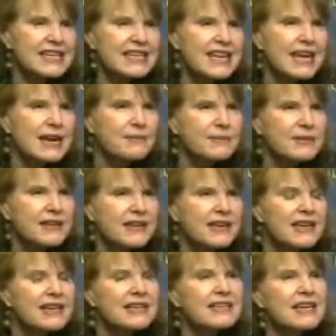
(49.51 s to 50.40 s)
Depth.
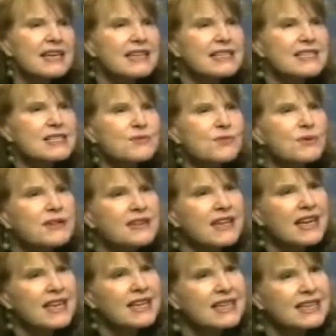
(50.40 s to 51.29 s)
Tell us what
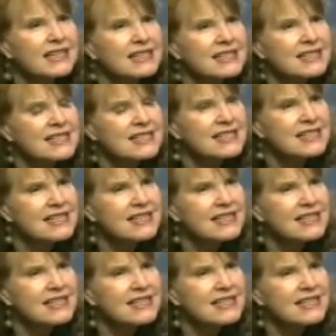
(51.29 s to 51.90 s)
that is.